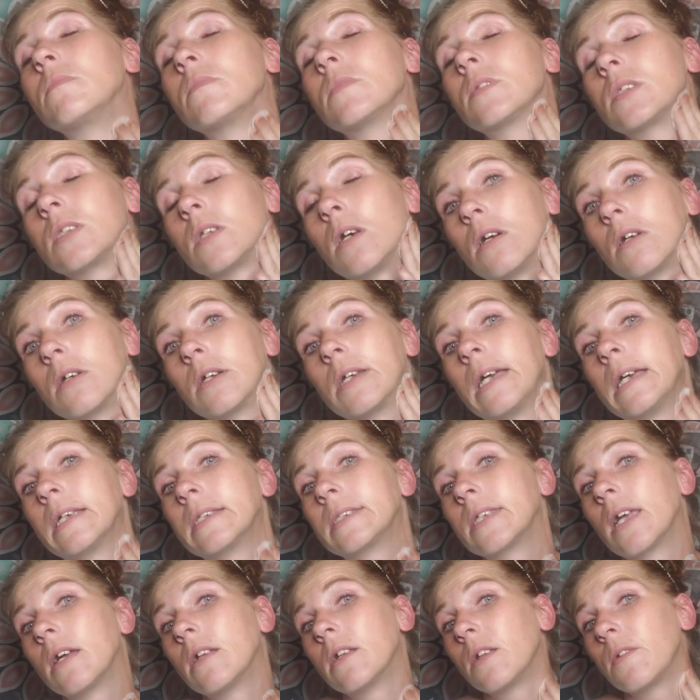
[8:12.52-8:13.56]
Sorry, I
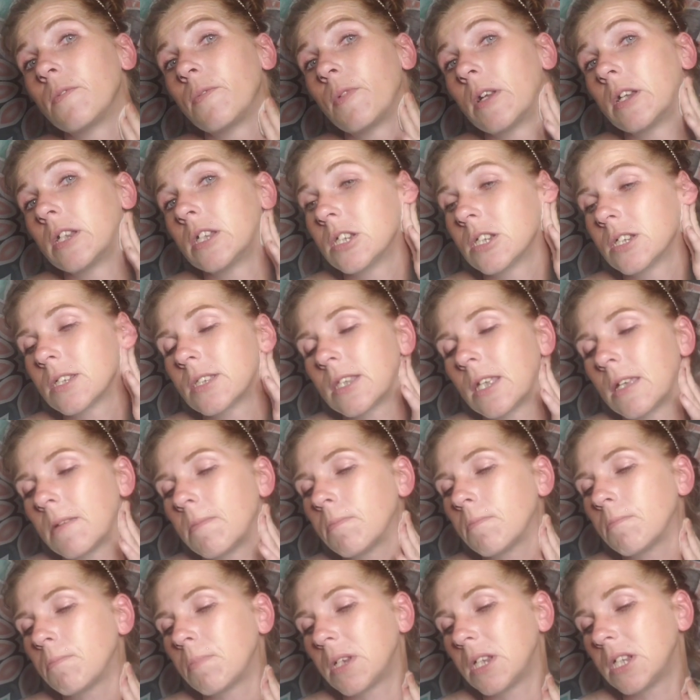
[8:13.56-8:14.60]
sounded funny just
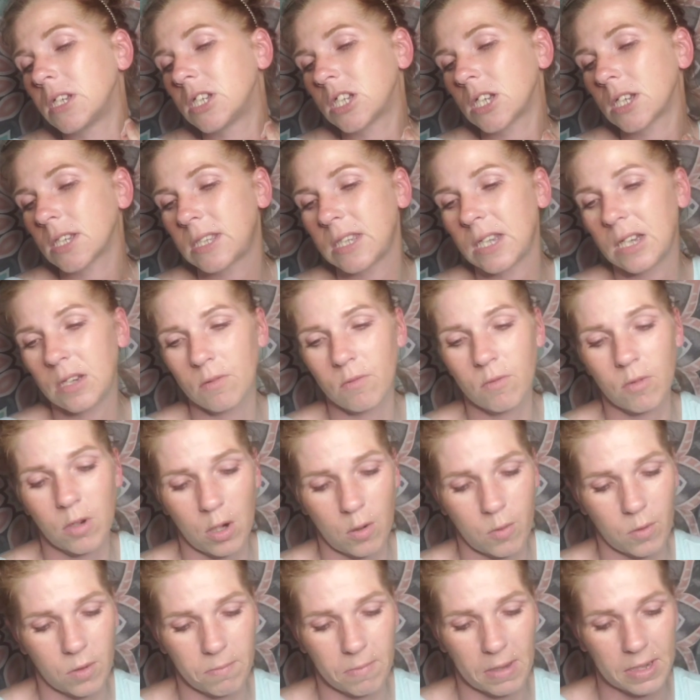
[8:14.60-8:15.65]
then, but it just didn't
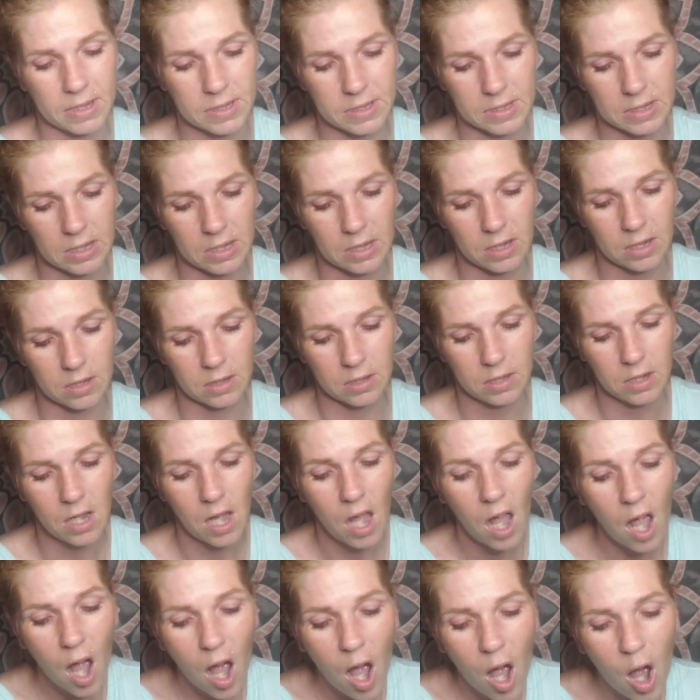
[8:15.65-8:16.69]
work with my skin.
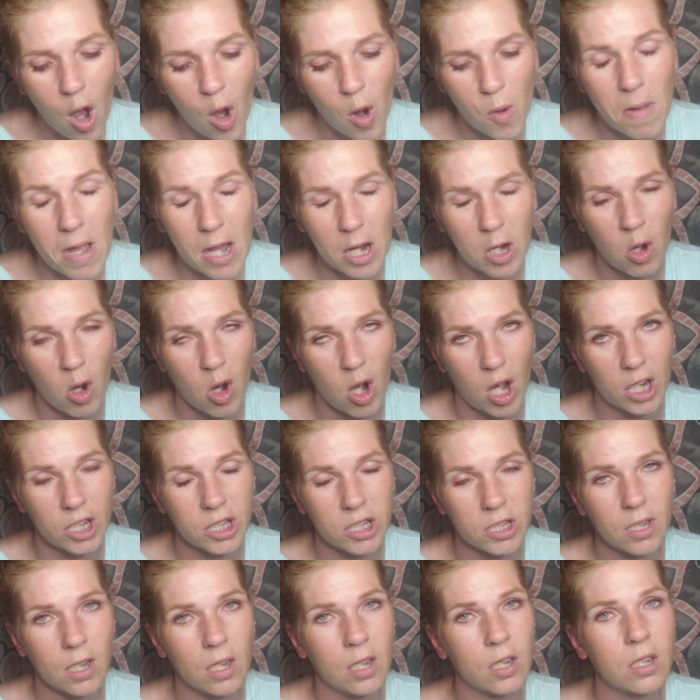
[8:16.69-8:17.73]
Oh my
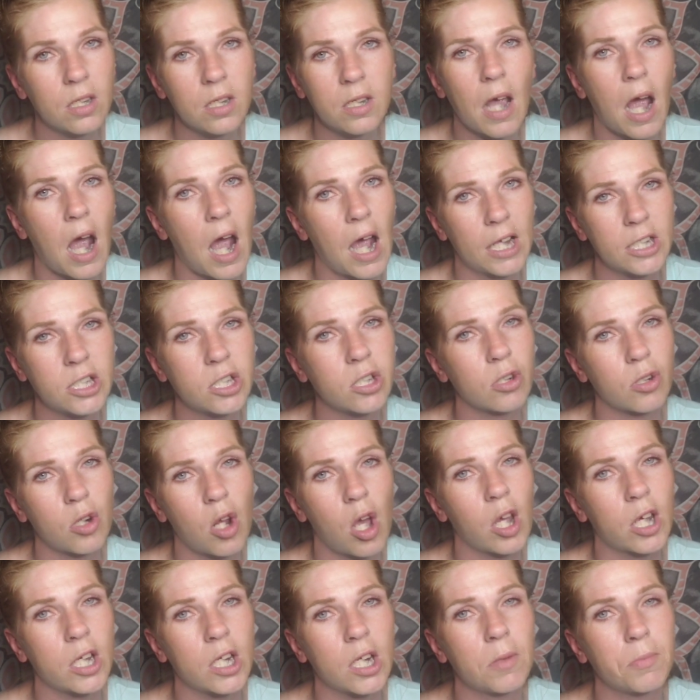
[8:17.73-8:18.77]
gosh, guys, you're
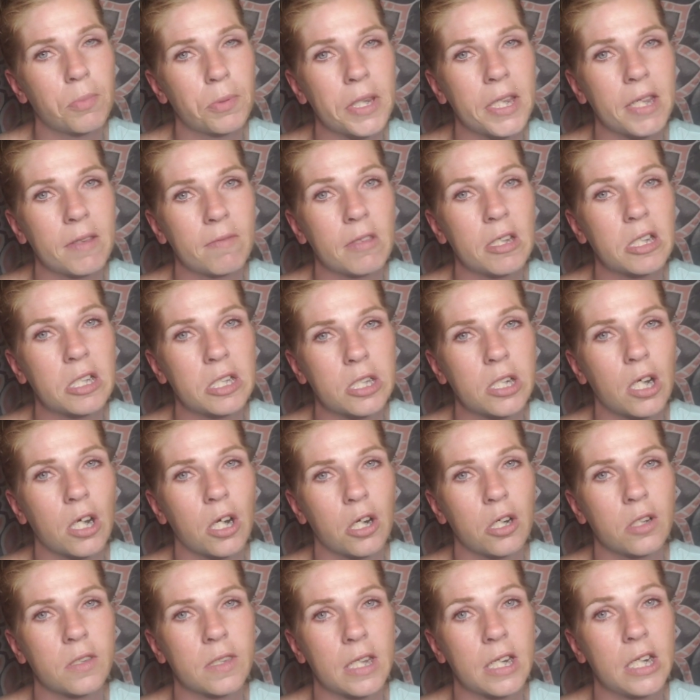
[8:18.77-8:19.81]
not going to believe the
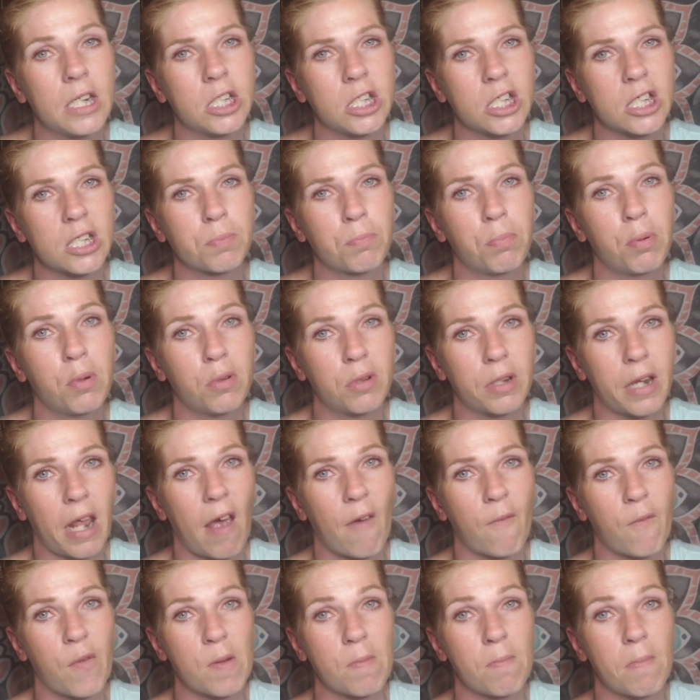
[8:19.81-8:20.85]
dirt that it just pulled
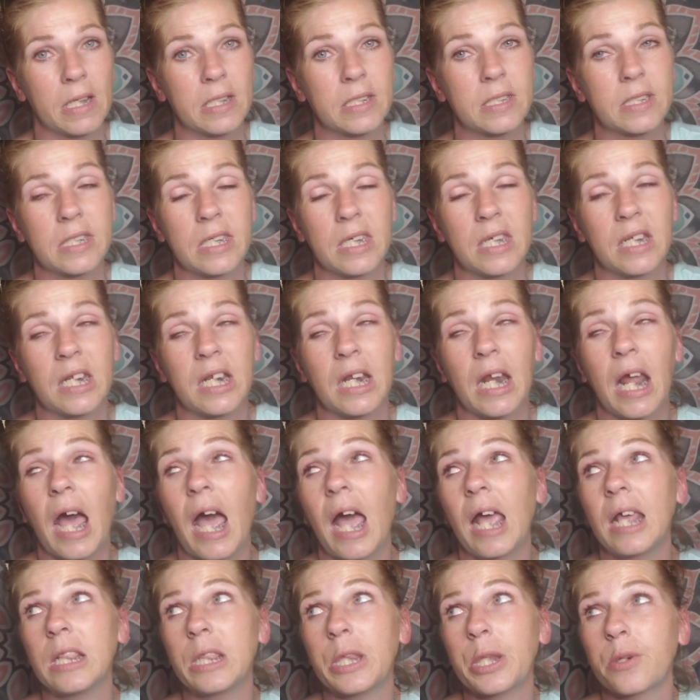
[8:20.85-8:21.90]
out from my skin, and
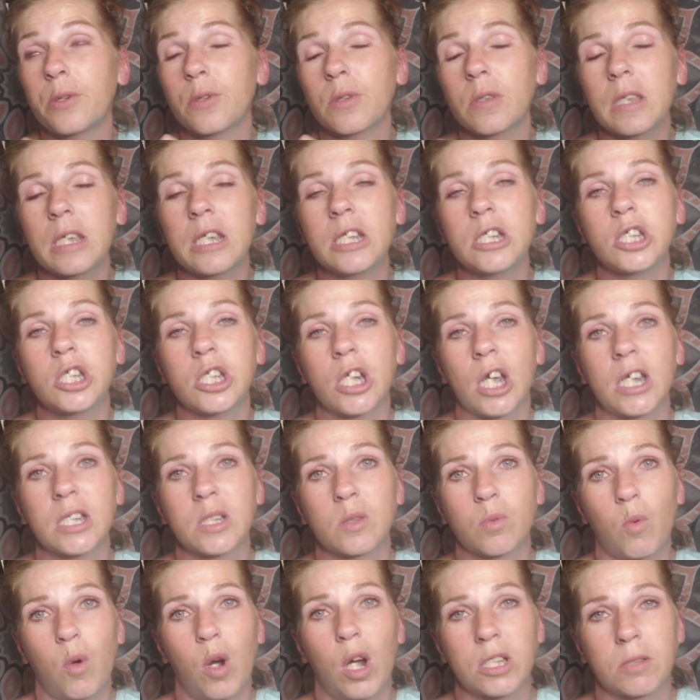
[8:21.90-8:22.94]
I literally
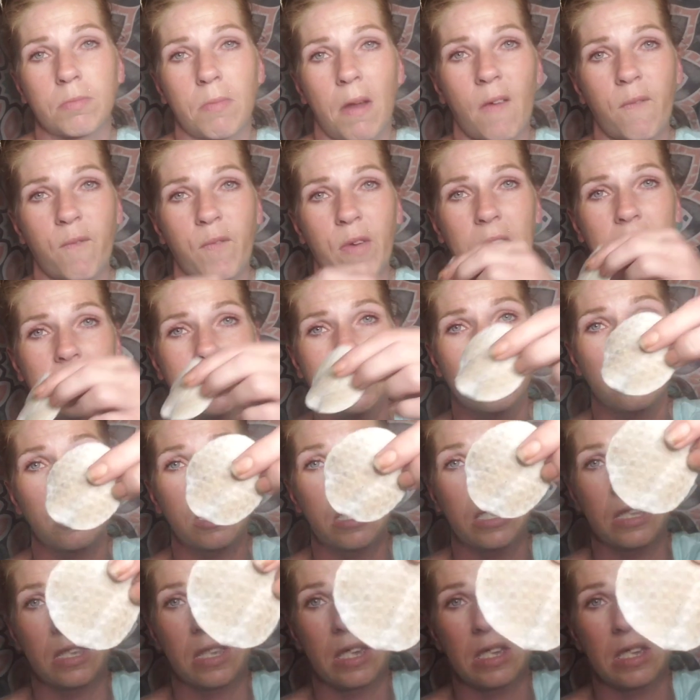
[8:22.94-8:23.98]
just washed my face. Look at